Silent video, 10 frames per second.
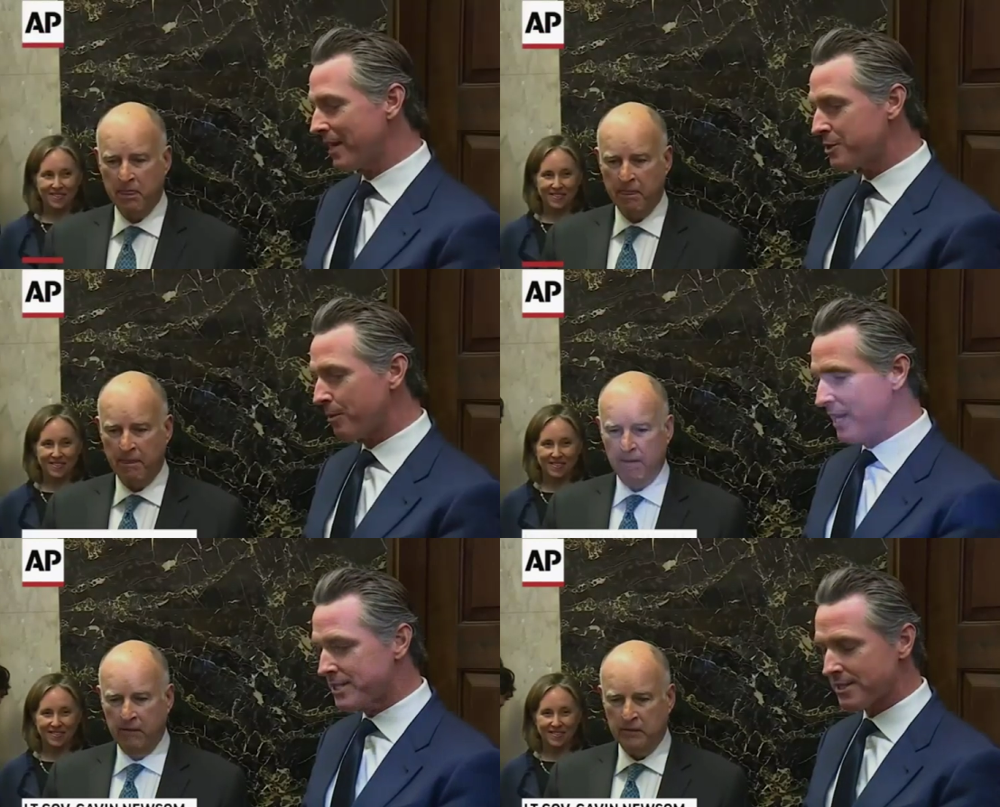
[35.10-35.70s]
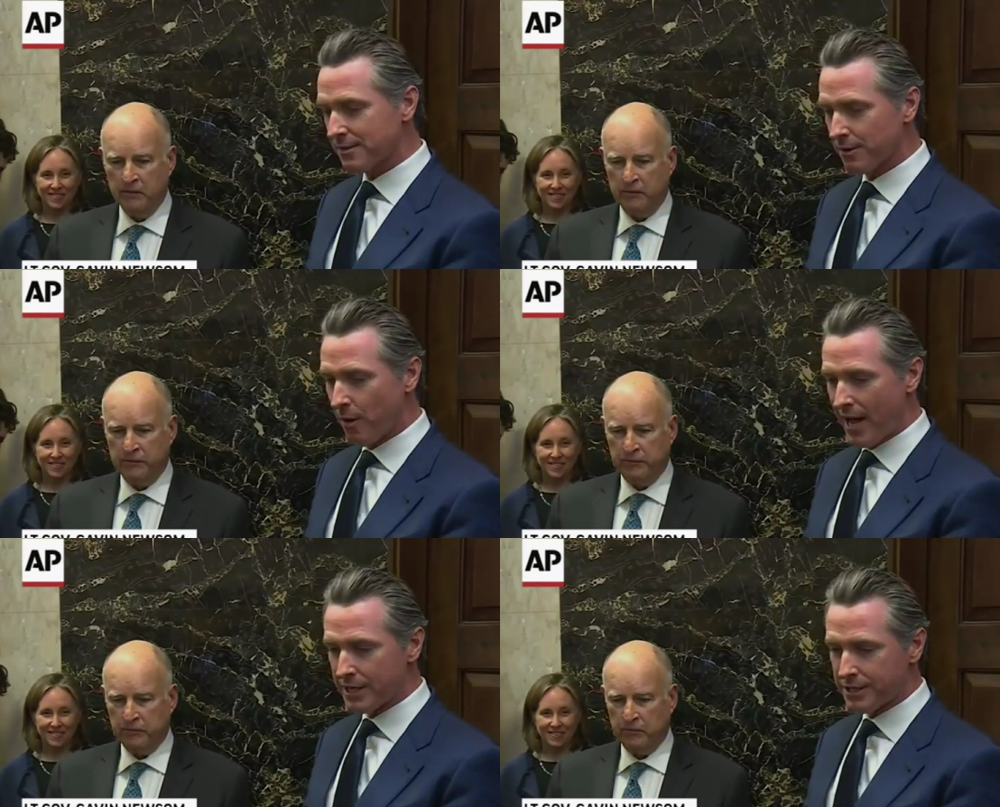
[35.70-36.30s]
Speaker 1: express
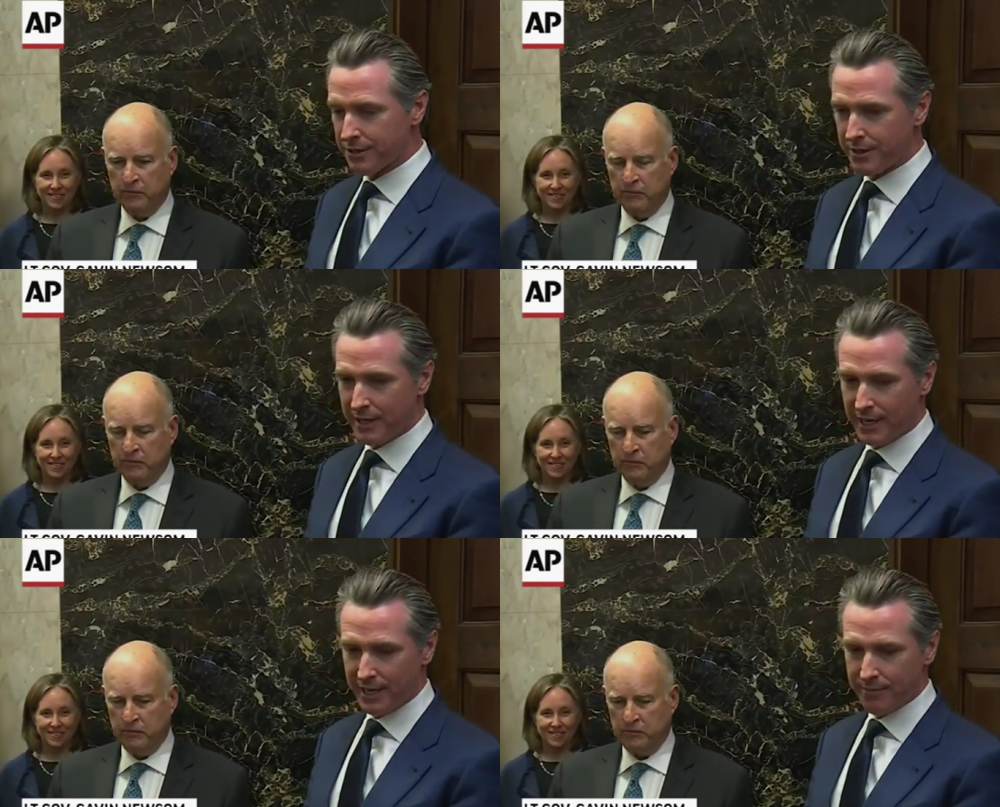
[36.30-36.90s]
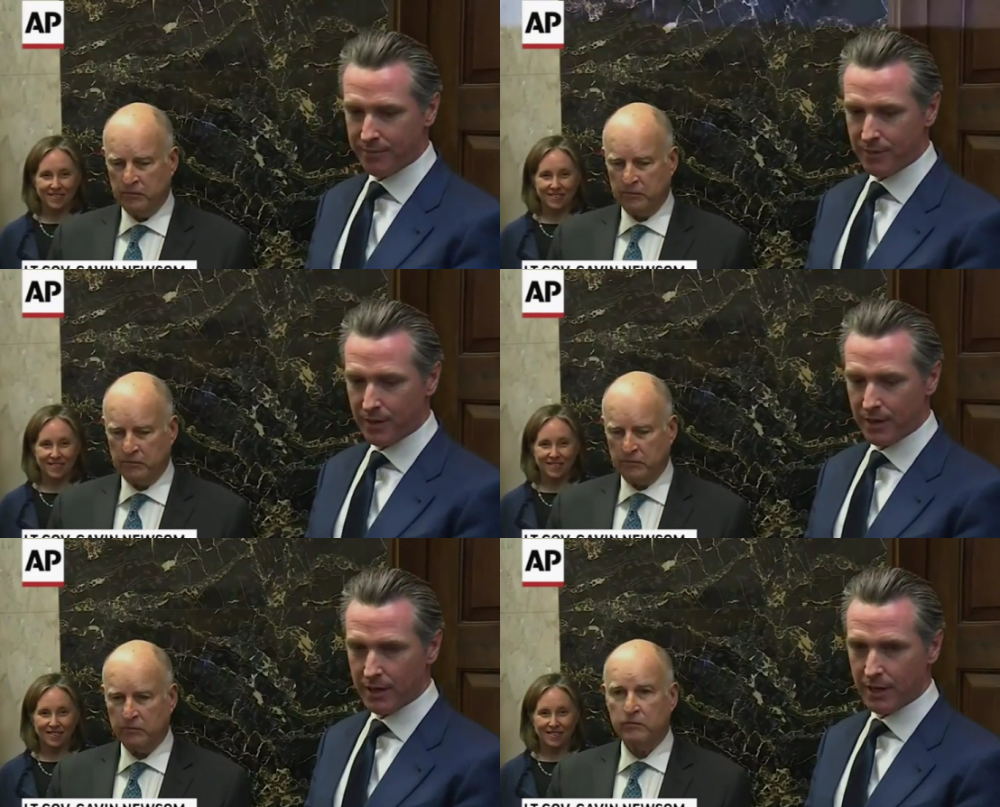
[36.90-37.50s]
gratitude. Um,
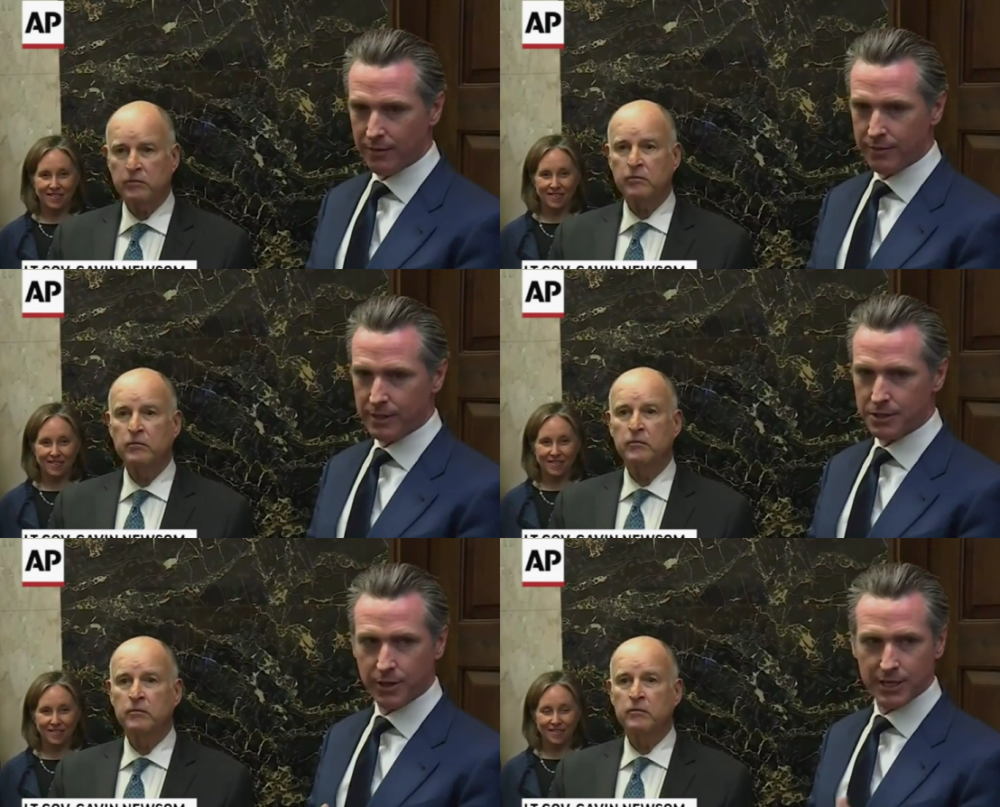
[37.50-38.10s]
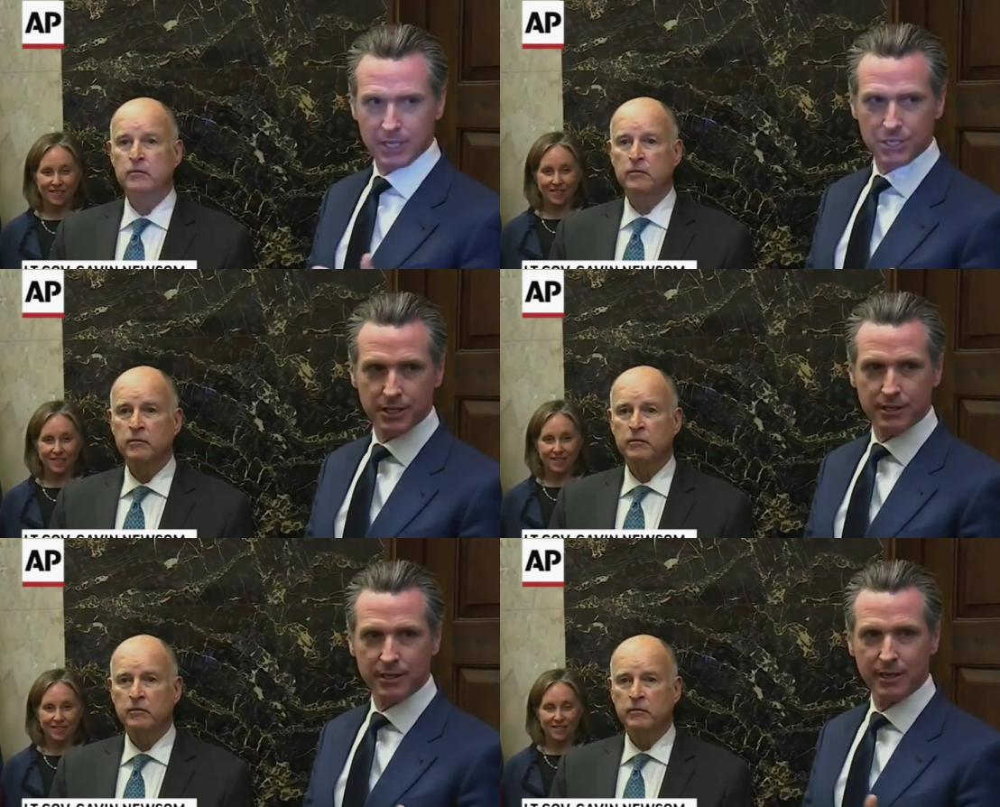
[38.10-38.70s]
you know, this
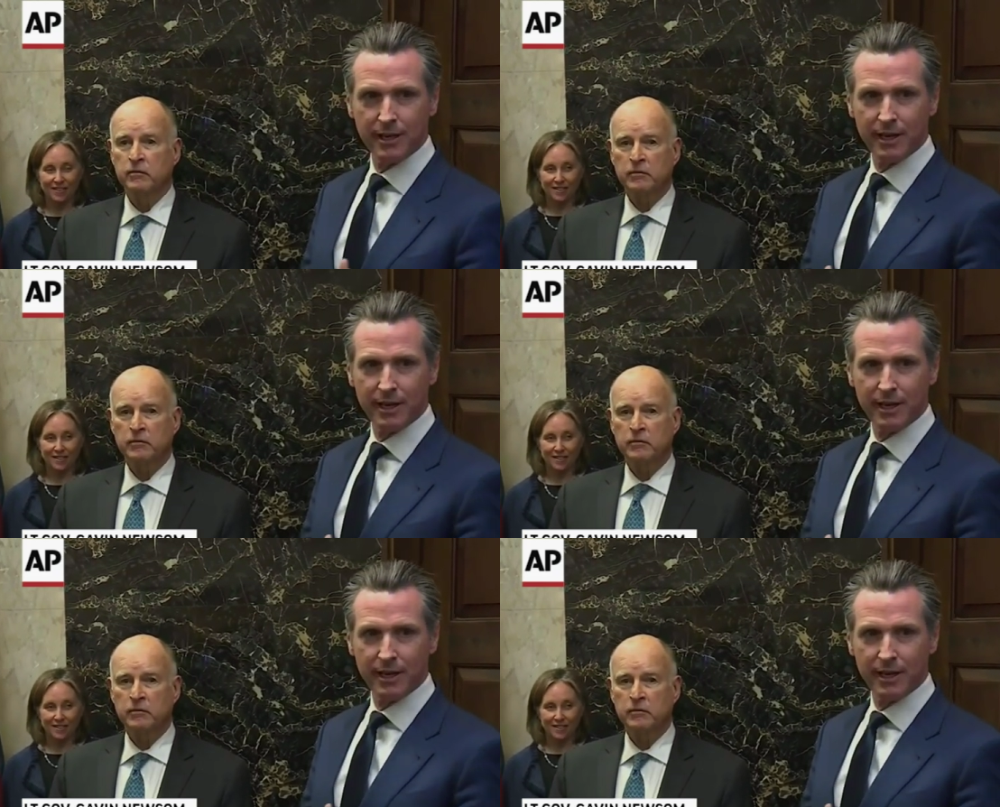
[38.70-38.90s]
transition